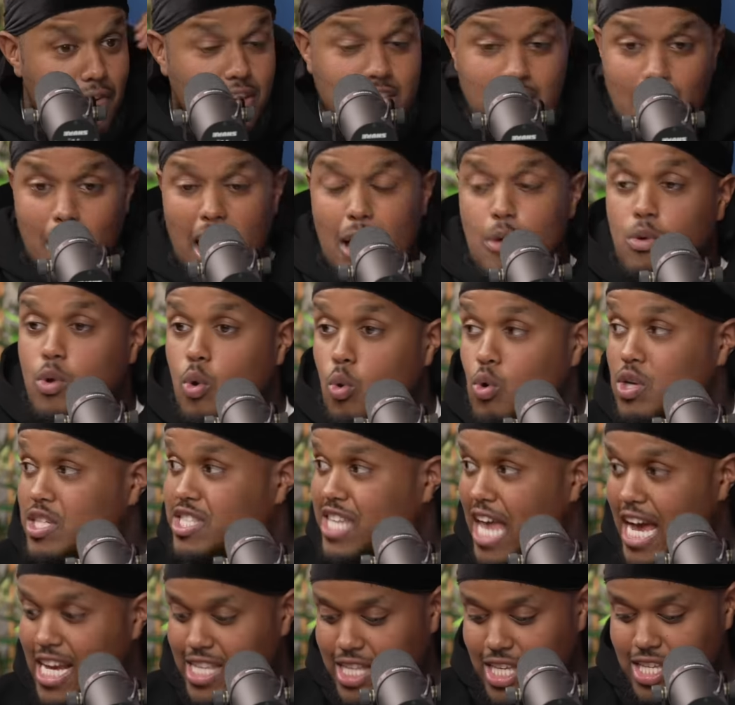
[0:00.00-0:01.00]
For some, it would
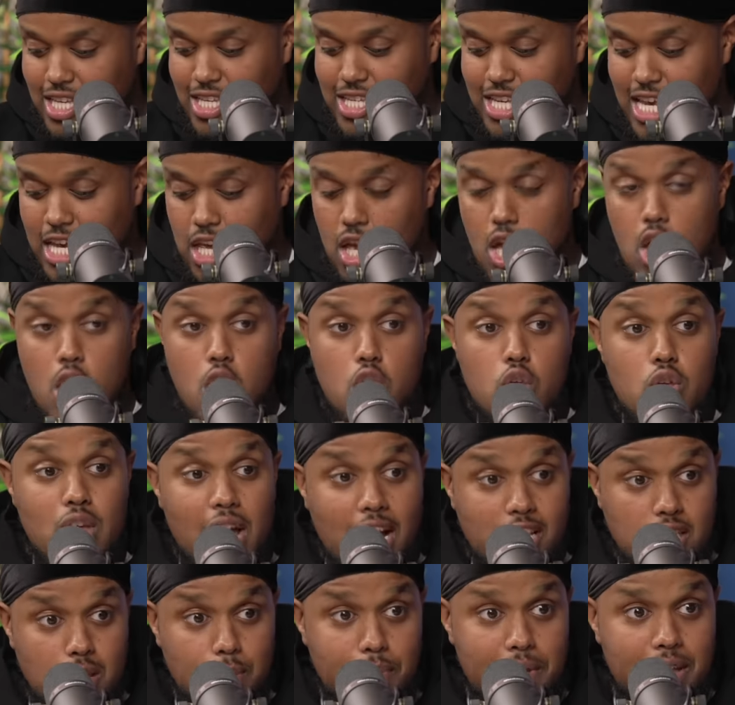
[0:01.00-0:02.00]
always text us and say,
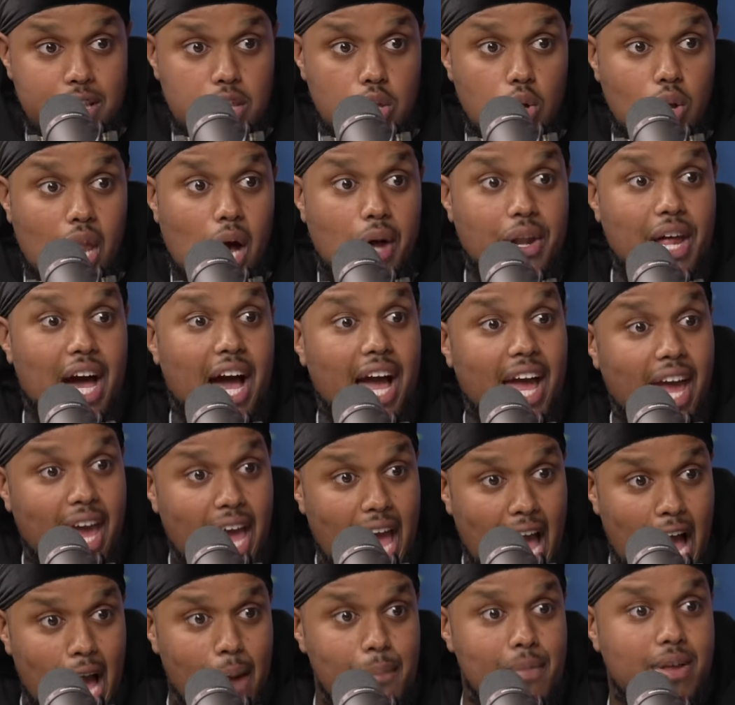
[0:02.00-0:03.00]
"You guys are being too loud. I
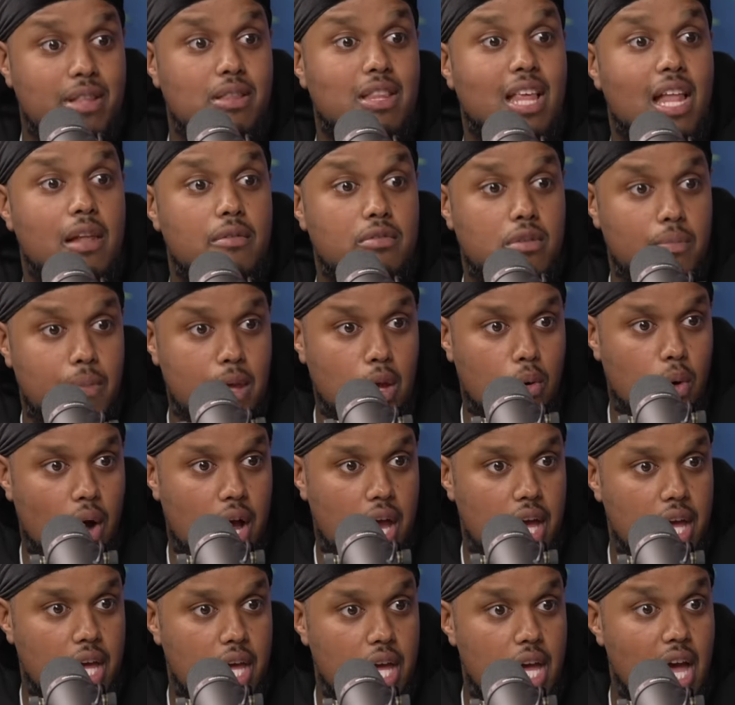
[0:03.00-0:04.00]
hear Ahmed. Tell him to be
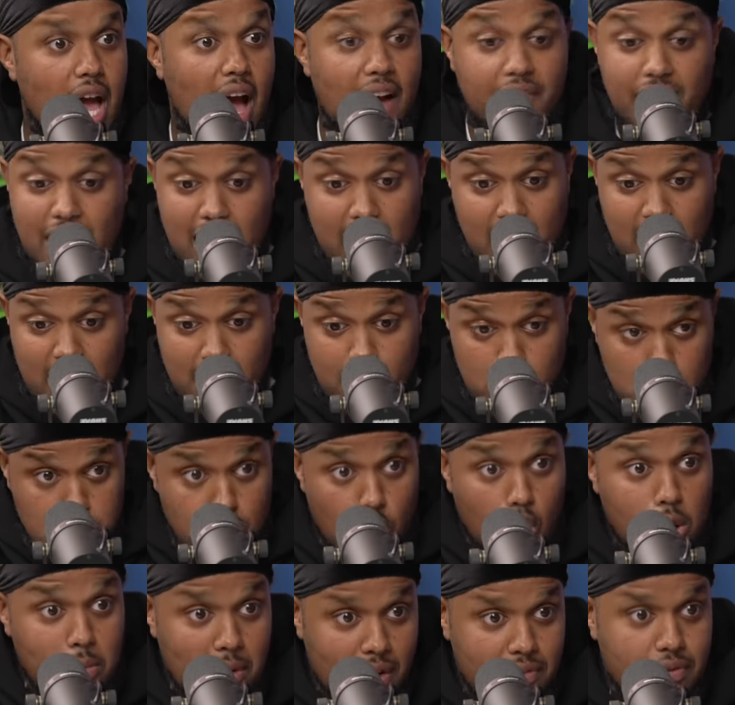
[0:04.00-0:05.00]
quiet." I think I can even
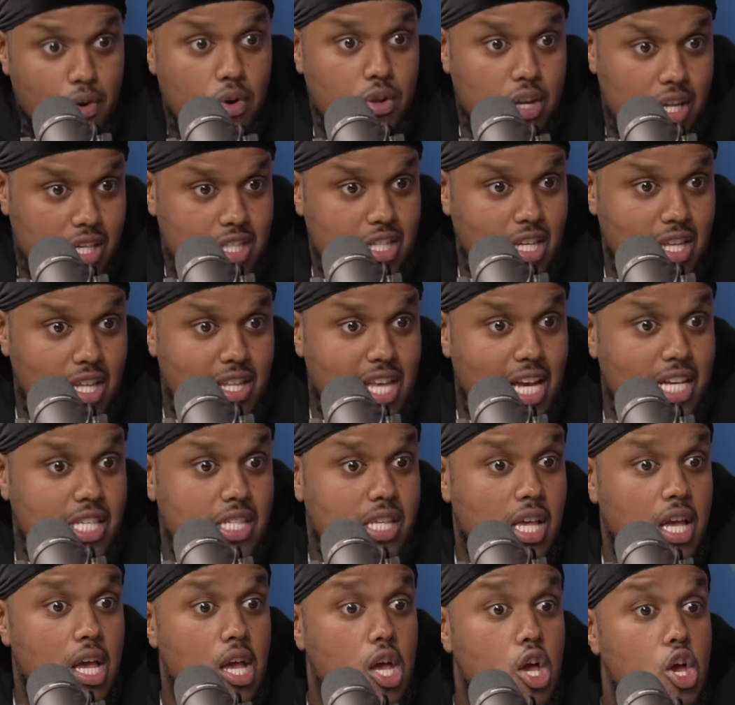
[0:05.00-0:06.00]
scroll on my phone and see the
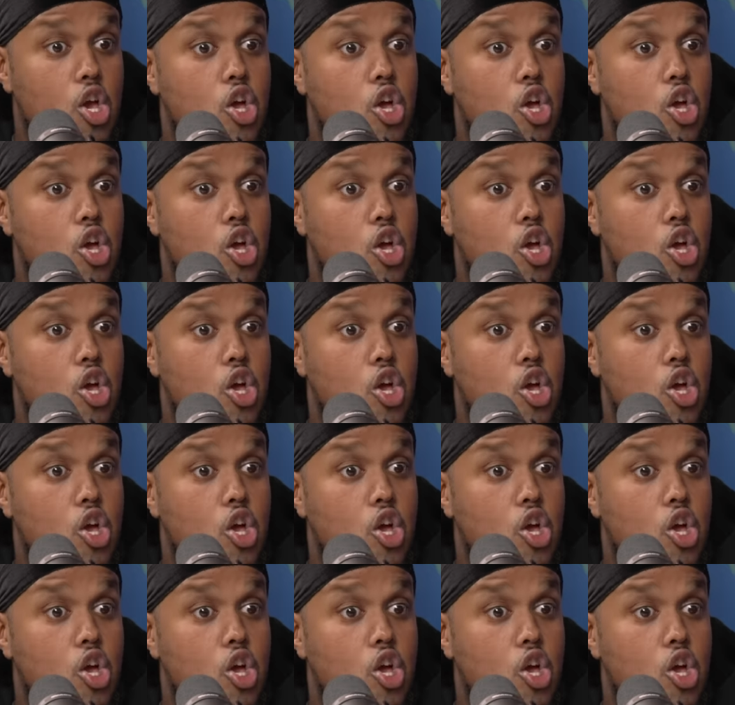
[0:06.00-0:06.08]
text.